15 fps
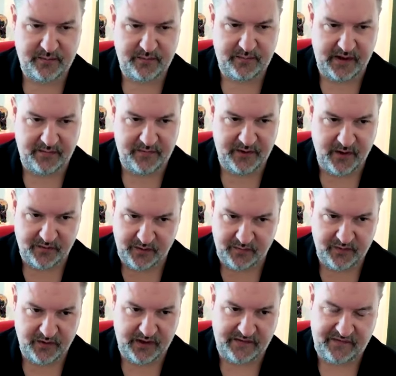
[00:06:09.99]
People, you know, the,
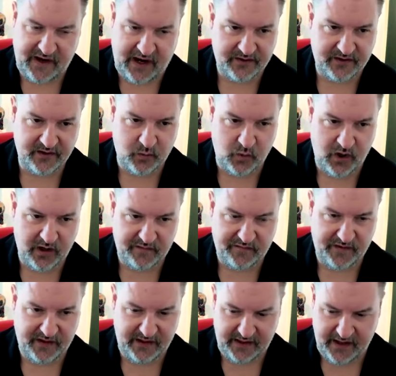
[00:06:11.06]
the, the actors work
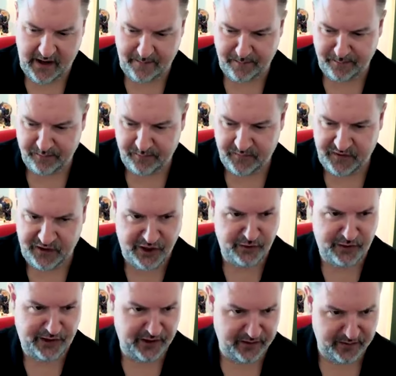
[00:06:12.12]
for the um, the
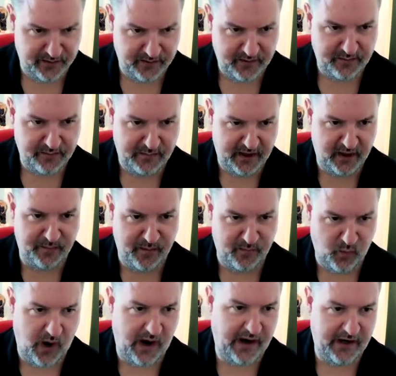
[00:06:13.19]
union minimum
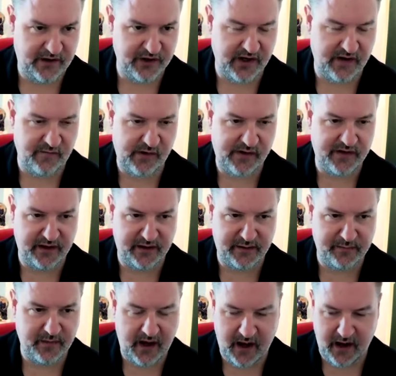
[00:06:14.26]
wage and
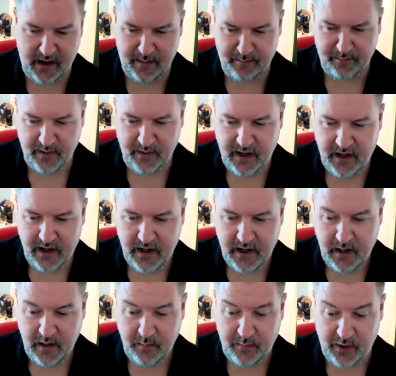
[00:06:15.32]
everything. Um,
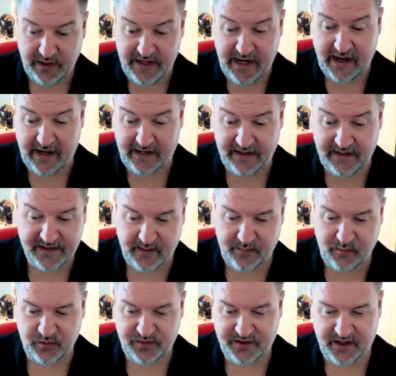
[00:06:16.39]
but yeah, he's
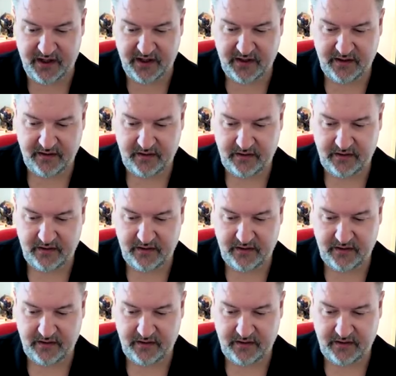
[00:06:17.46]
able to,